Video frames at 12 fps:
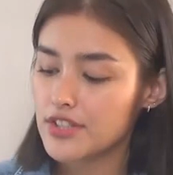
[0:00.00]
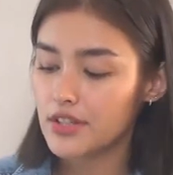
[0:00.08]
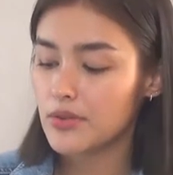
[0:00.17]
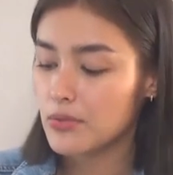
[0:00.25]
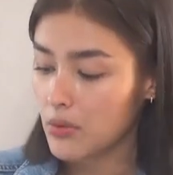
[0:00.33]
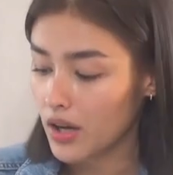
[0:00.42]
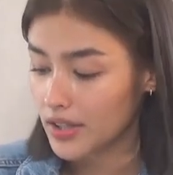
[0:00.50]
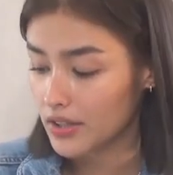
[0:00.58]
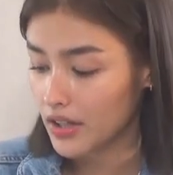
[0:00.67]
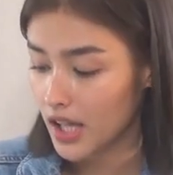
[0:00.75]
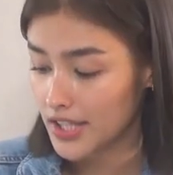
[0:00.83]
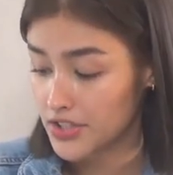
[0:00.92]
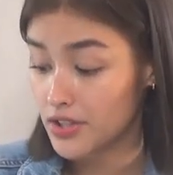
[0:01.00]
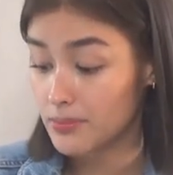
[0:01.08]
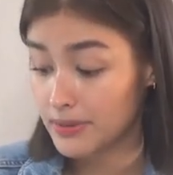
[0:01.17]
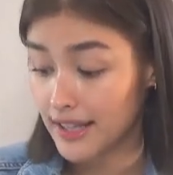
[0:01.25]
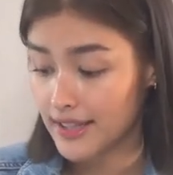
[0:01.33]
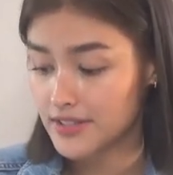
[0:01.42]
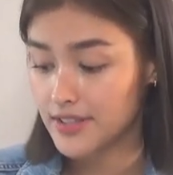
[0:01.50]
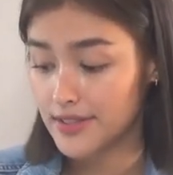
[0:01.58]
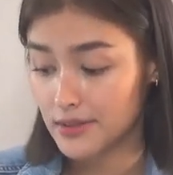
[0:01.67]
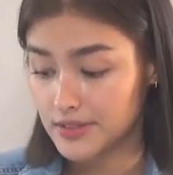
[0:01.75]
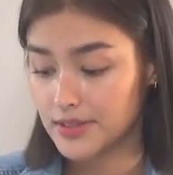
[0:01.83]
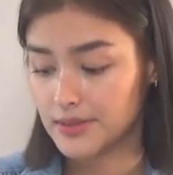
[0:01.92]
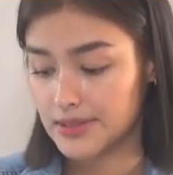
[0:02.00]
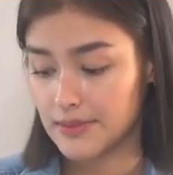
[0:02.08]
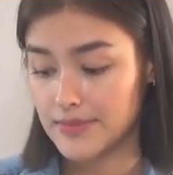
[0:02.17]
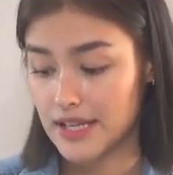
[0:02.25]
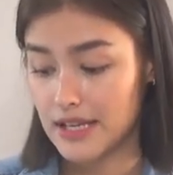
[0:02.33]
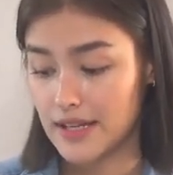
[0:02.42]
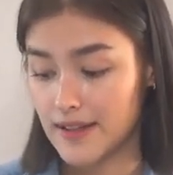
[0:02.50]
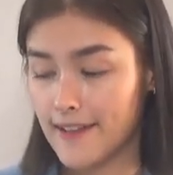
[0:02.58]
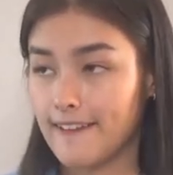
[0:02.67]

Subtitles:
do you plan to go to someday?